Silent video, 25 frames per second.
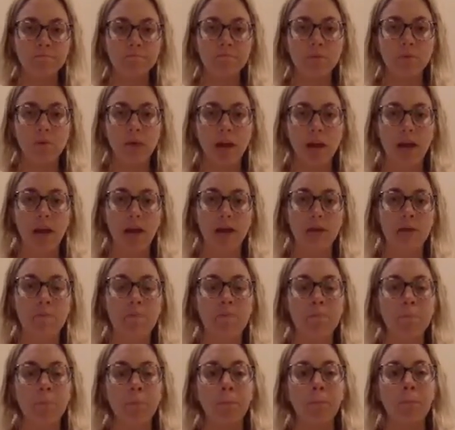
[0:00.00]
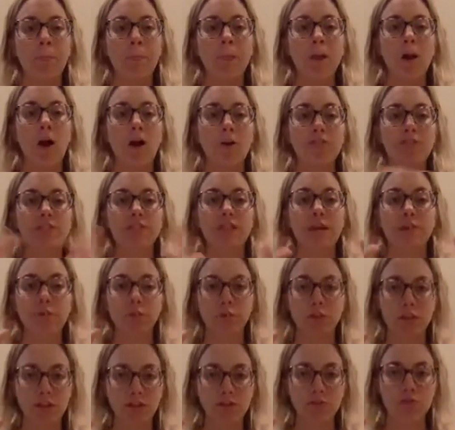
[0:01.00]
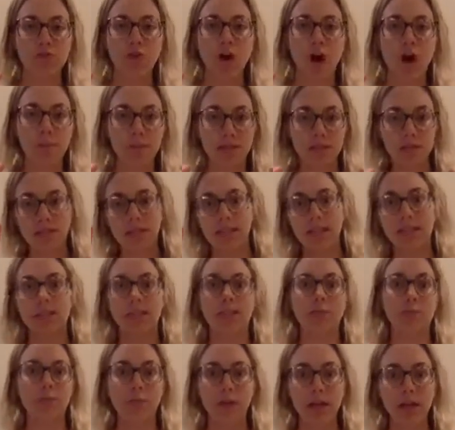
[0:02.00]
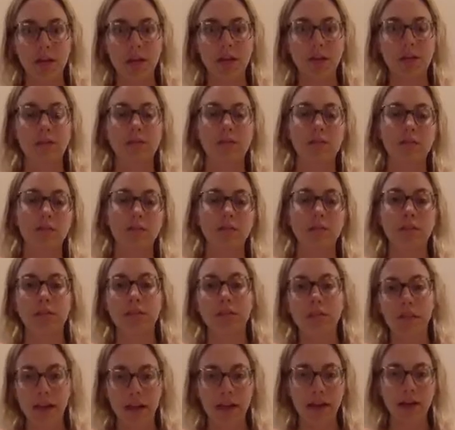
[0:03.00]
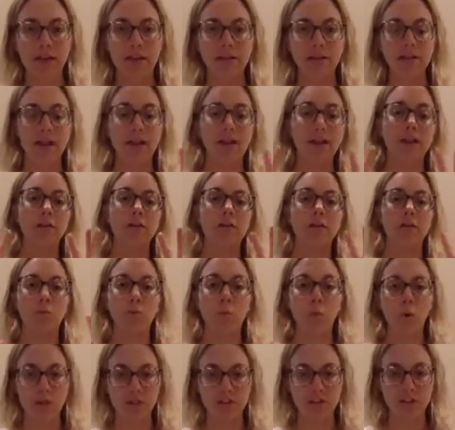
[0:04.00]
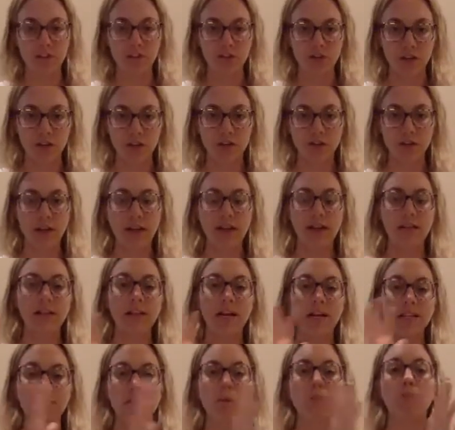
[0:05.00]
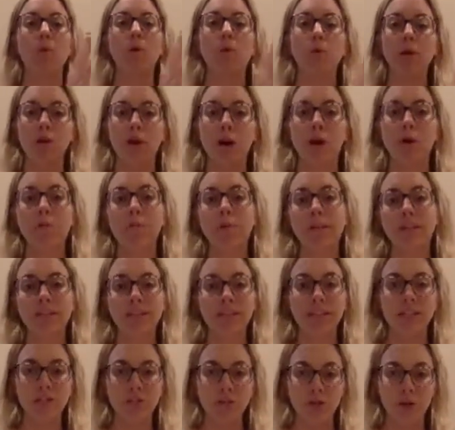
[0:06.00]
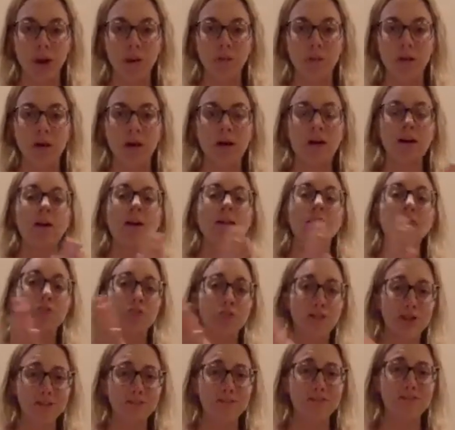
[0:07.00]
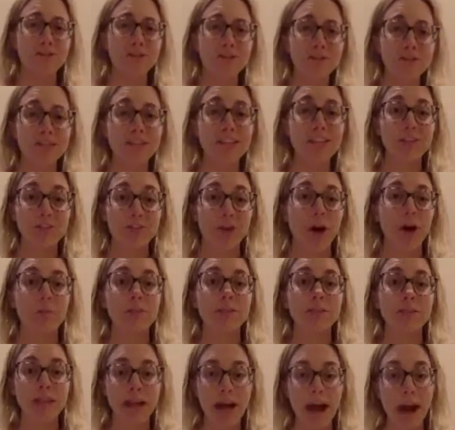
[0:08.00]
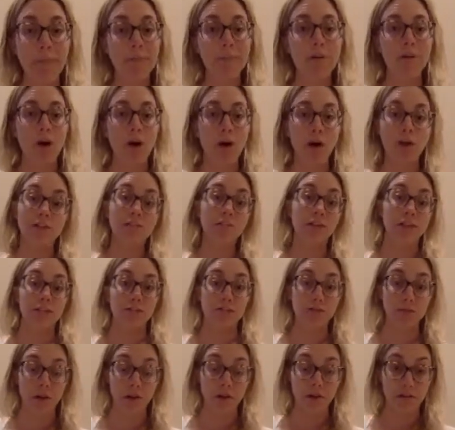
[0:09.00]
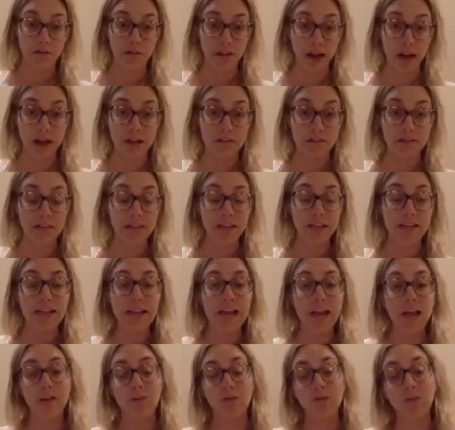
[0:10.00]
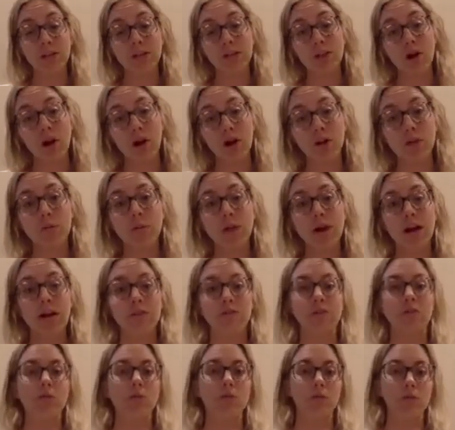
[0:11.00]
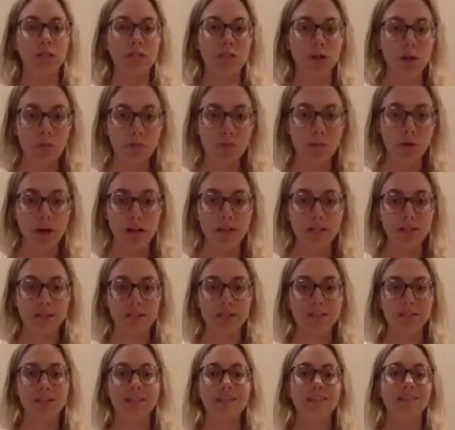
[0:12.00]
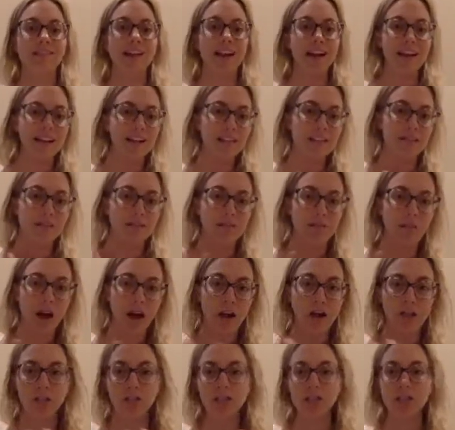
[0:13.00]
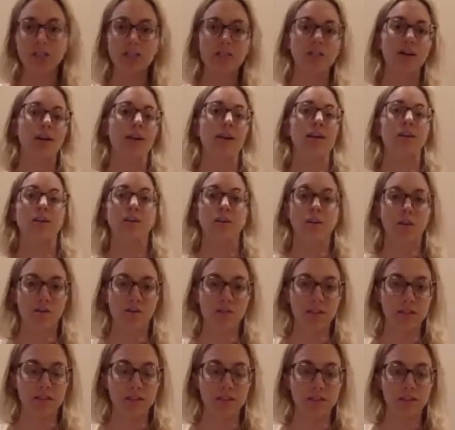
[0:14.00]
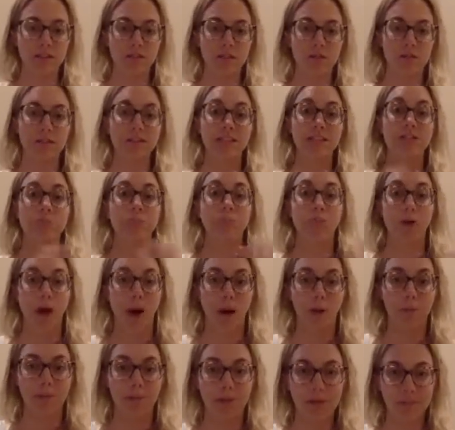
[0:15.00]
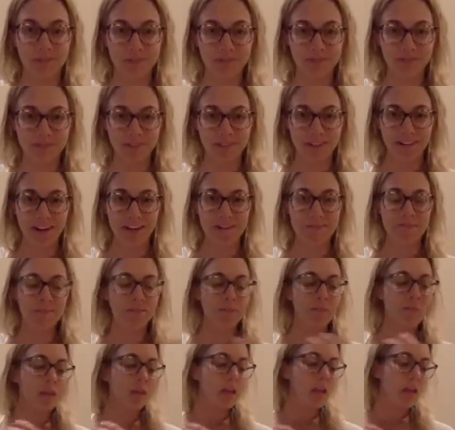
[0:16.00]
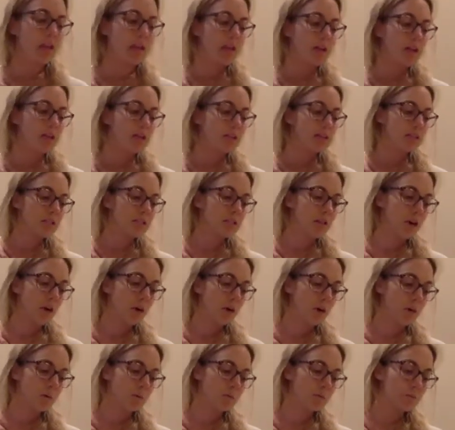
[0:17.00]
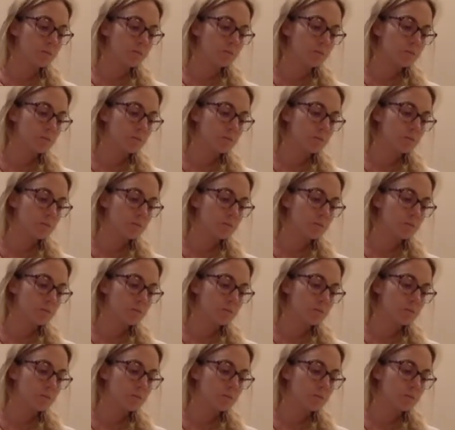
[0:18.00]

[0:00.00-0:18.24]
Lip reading: Okay. Oftentimes we think of trauma as like this big thing, like a war veteran. Okay. That's what we call big T trauma. There's lots of little T traumas that happen to all of us throughout our lives. And if we aren't aware of it, when we don't process it, then that gets lodged and stuck in our nervous system, and that's a problem. Okay. So